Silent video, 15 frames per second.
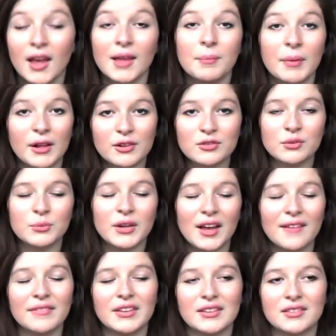In Belgium we
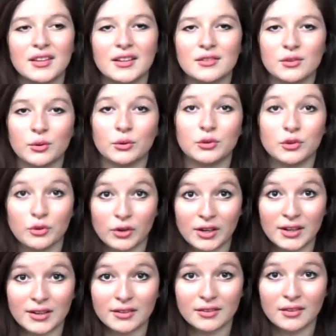have these things called
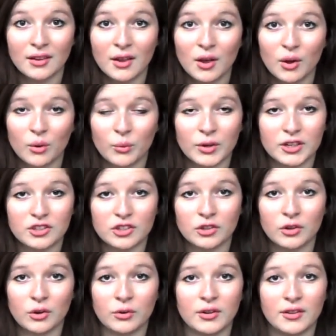creeks, which are
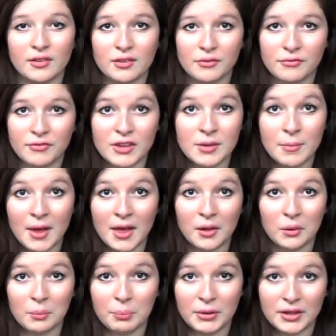known as
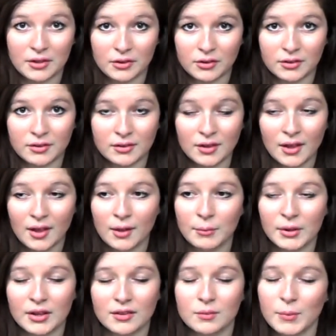female beers,
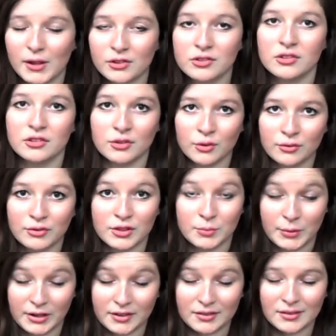because Belgium's known for its
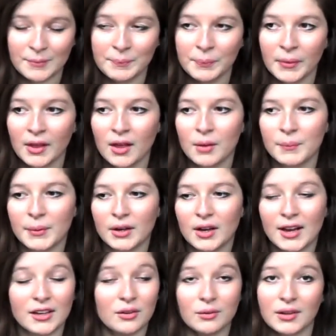beers. But
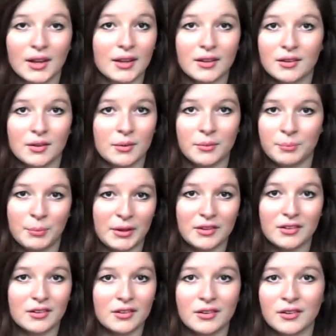I don't like
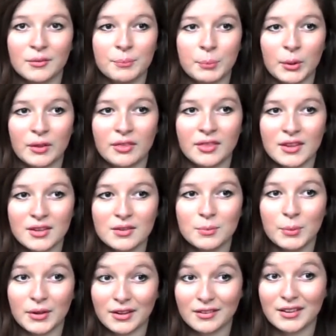beer. But this
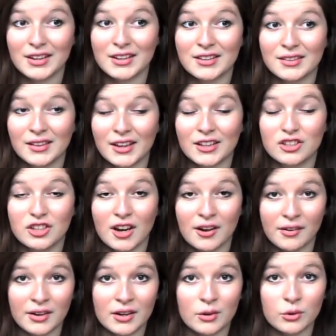beer is like
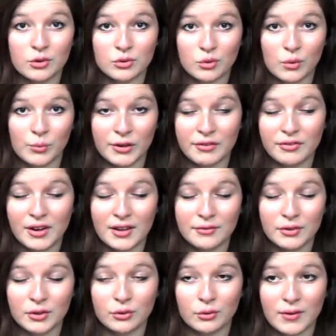cherry or strawberry
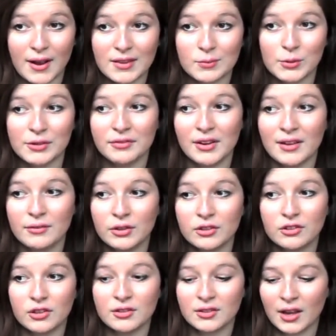flavoured or raspberry
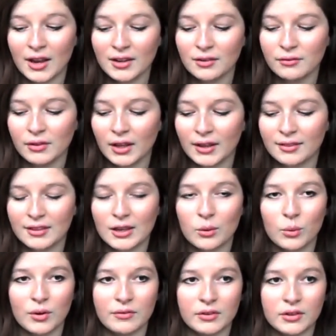flavoured, so it's kind of like the
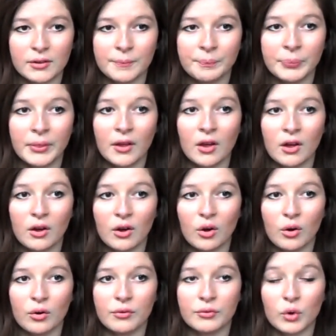equivalent
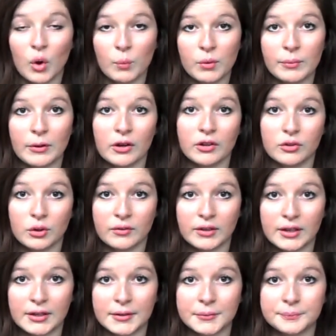of Kopperbergs over
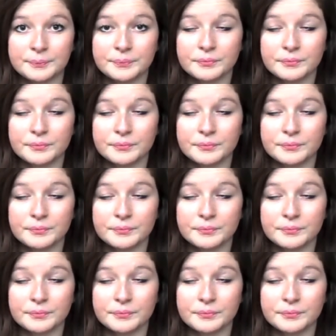here.